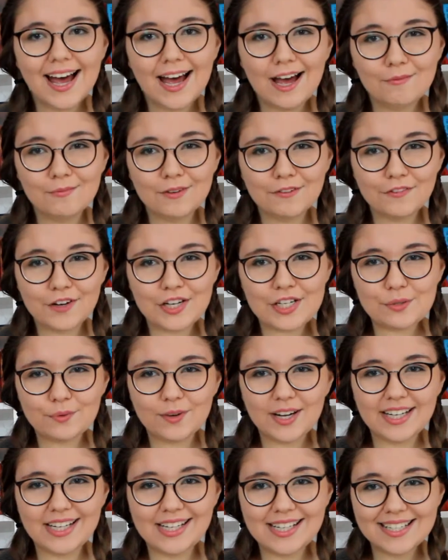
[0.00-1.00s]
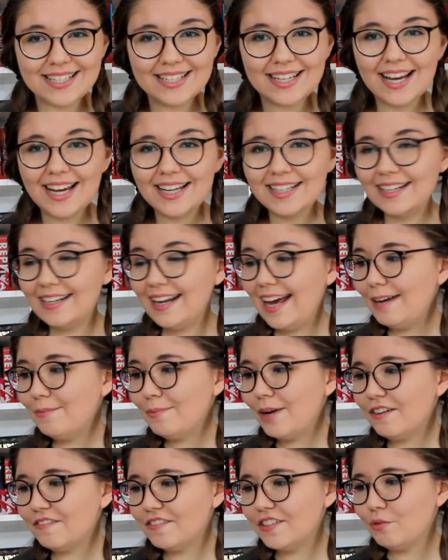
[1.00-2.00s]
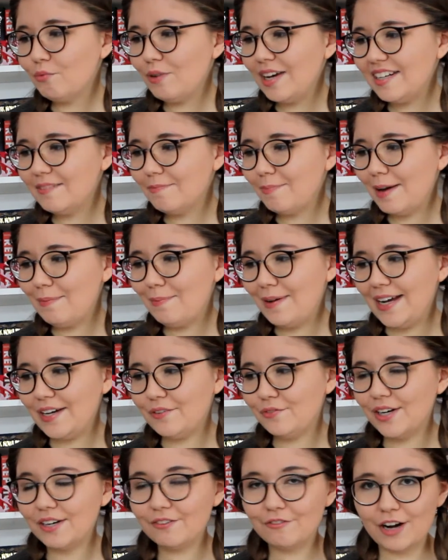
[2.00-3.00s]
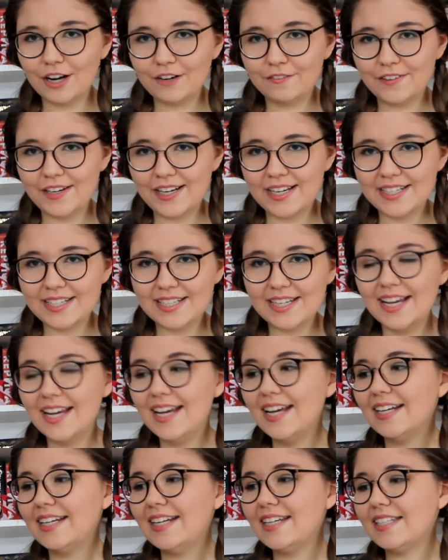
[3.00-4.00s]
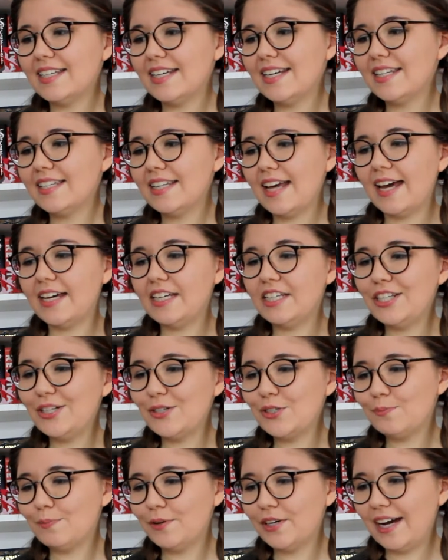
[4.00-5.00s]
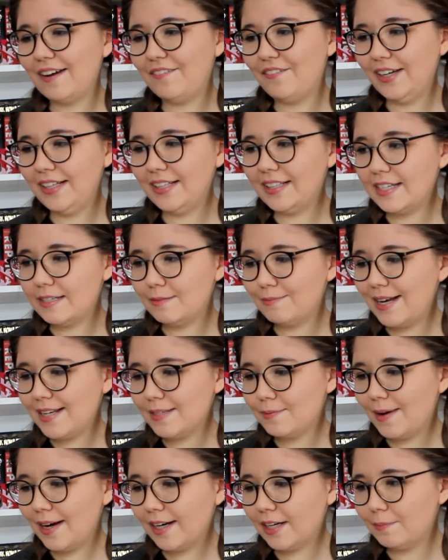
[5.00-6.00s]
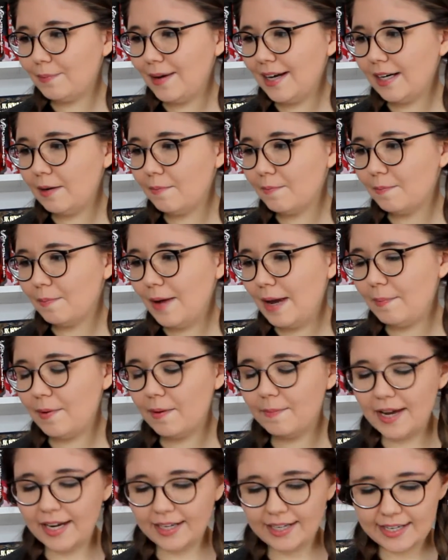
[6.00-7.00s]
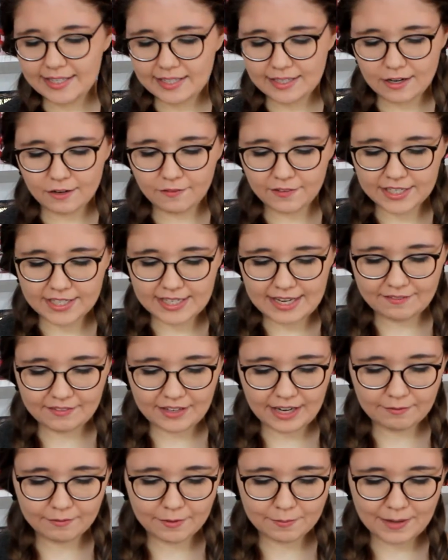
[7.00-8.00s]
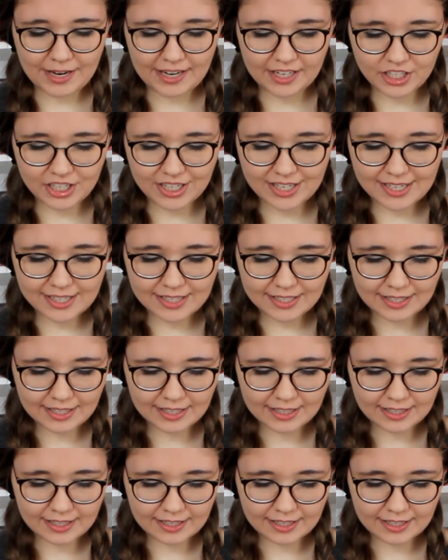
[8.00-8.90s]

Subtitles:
and the first one is The Name of the Wind by Patrick Rothfuss. This is a huge book. I think this mass market paperback has over 700 pages.